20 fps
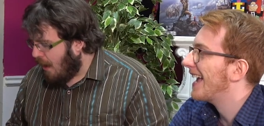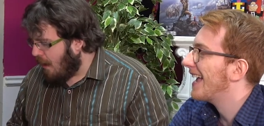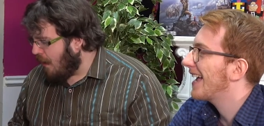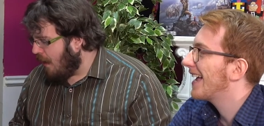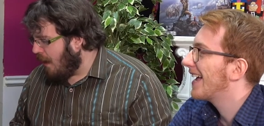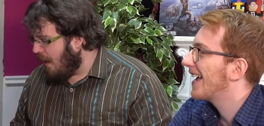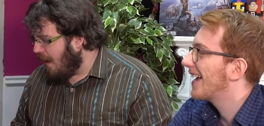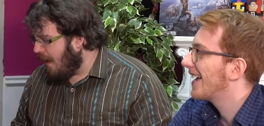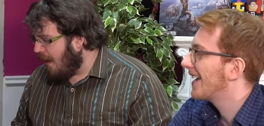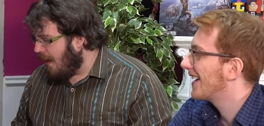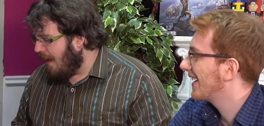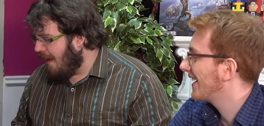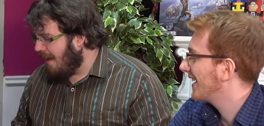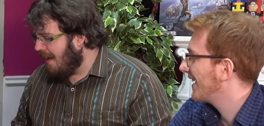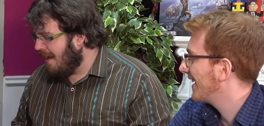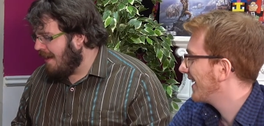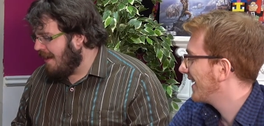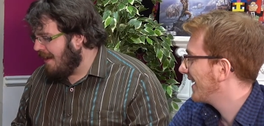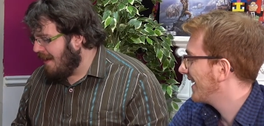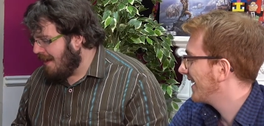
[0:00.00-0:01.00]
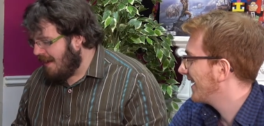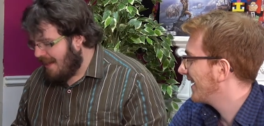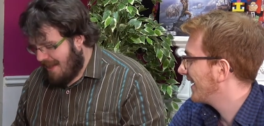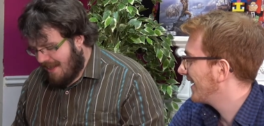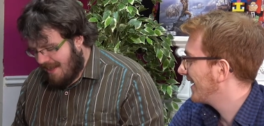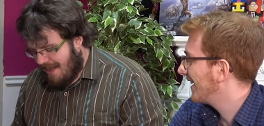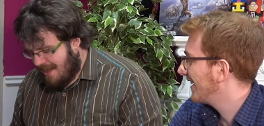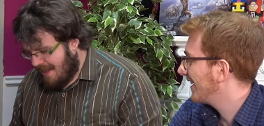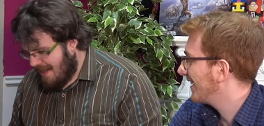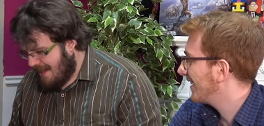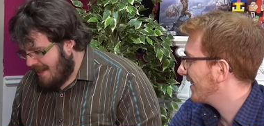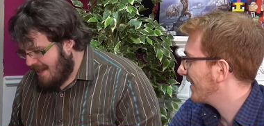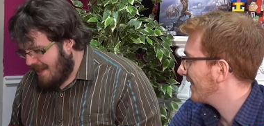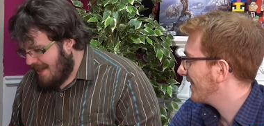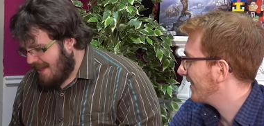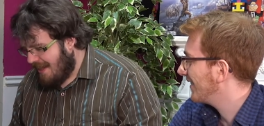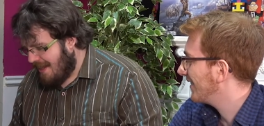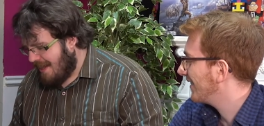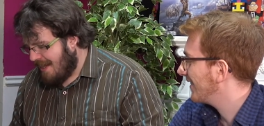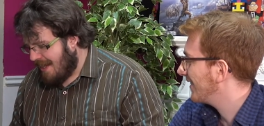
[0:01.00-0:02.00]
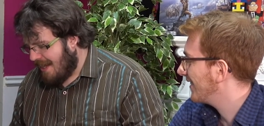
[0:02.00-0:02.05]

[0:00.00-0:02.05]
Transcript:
Speaker 1: Oh no. Are they the wrong type.